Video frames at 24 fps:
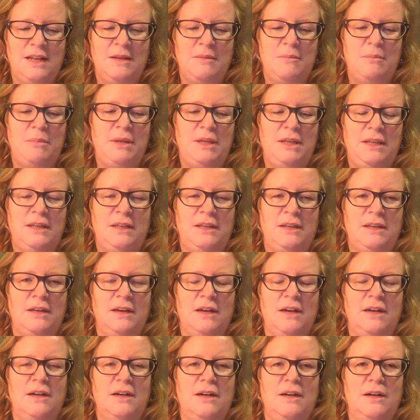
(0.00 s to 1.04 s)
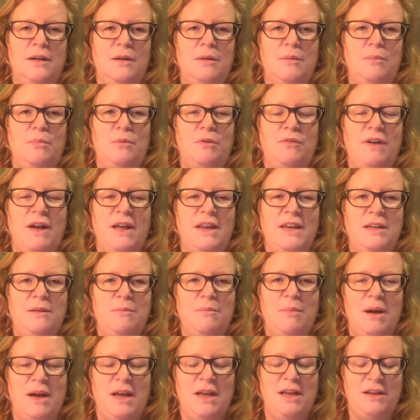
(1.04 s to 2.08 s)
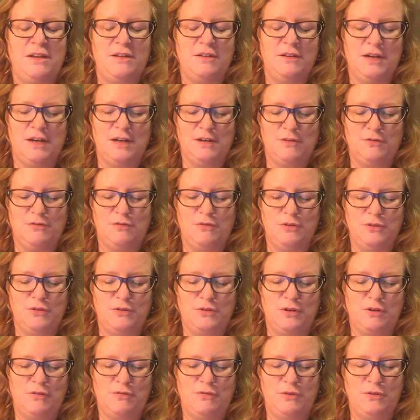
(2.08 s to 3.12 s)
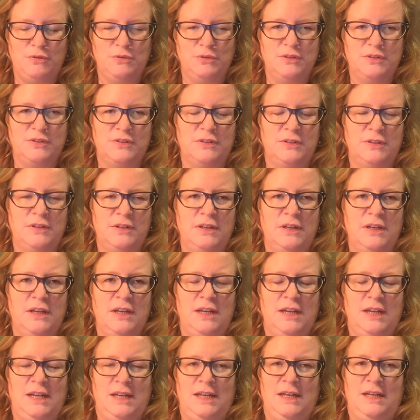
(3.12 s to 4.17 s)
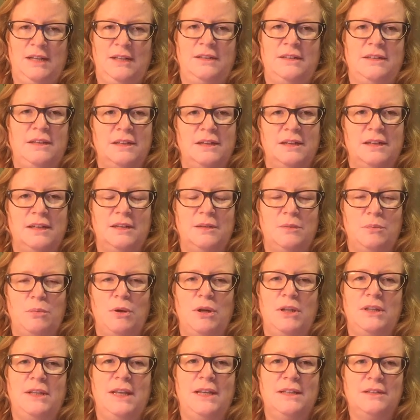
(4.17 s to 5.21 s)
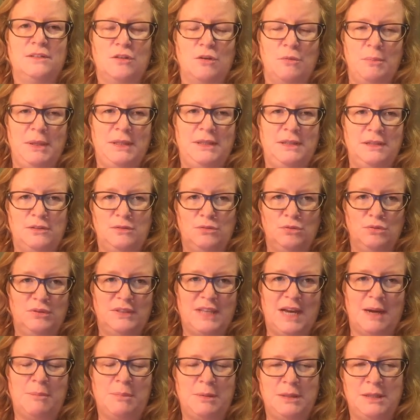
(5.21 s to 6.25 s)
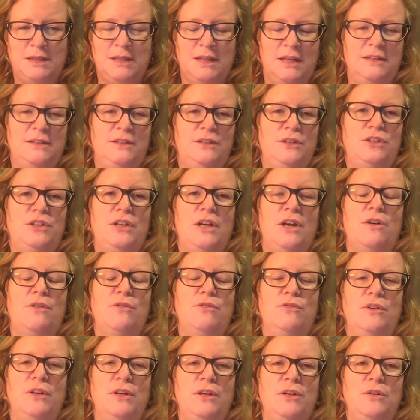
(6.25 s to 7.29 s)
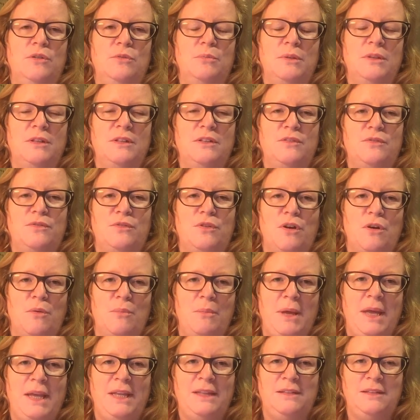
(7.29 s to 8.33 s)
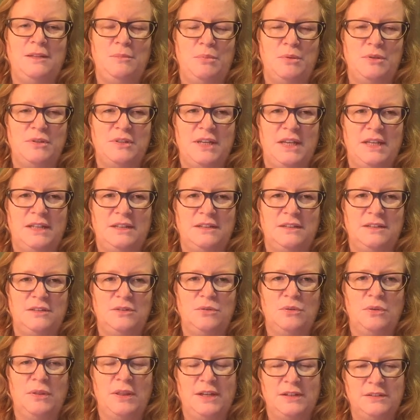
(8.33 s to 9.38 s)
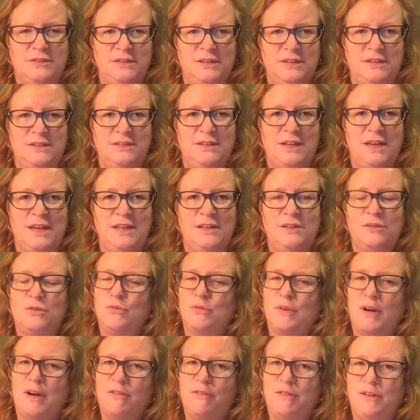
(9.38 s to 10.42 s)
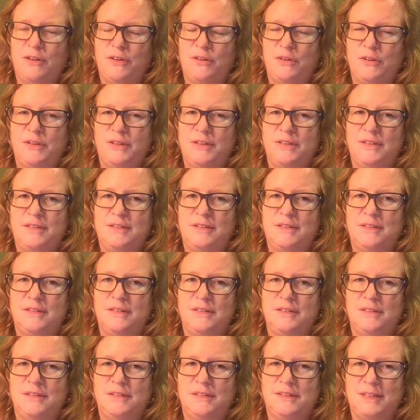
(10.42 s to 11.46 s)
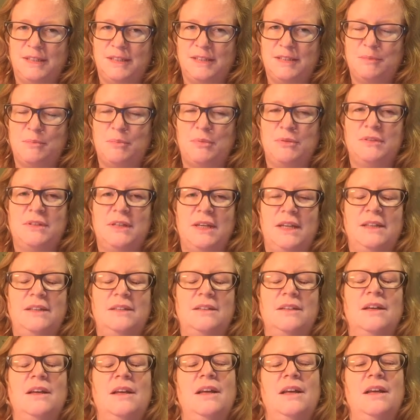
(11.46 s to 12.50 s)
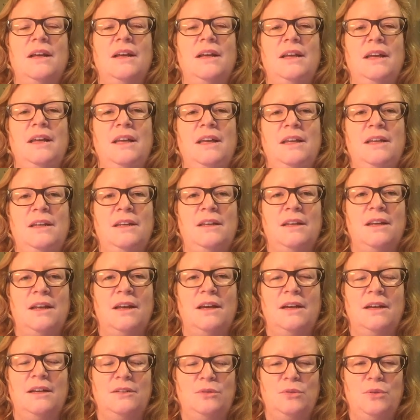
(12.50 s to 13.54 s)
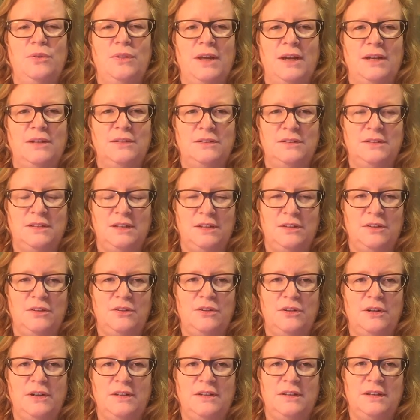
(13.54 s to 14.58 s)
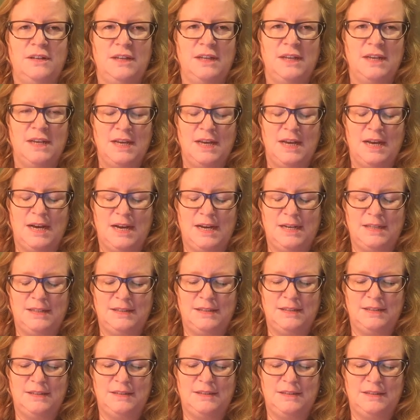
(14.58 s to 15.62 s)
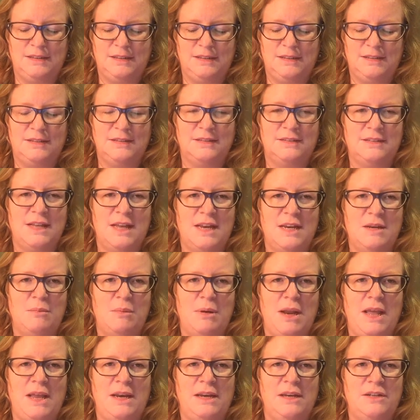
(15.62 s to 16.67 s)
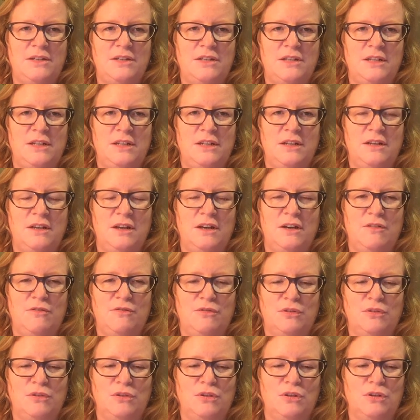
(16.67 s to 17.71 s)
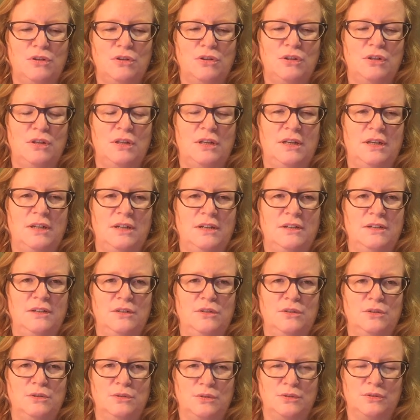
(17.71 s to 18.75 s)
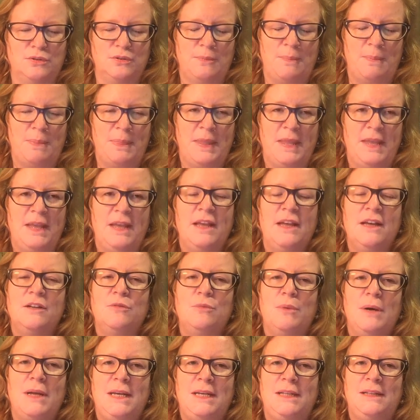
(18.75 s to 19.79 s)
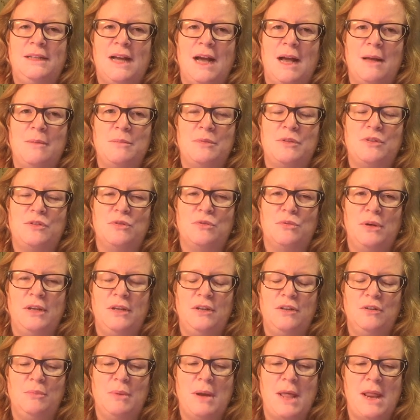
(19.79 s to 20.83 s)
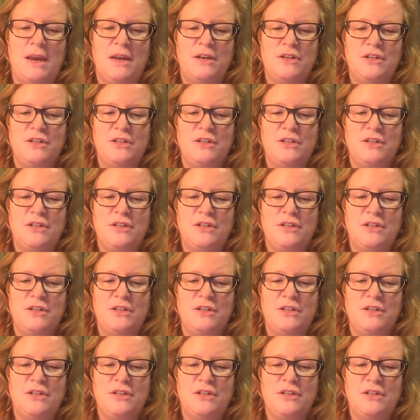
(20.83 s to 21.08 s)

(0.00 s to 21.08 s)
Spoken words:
being provided by fossil fuels. The world has committed to double the share of renewables from 18% in 2010 to roughly 36% in 2030 under the Sustainable Energy for All goals. When it comes to renewable energy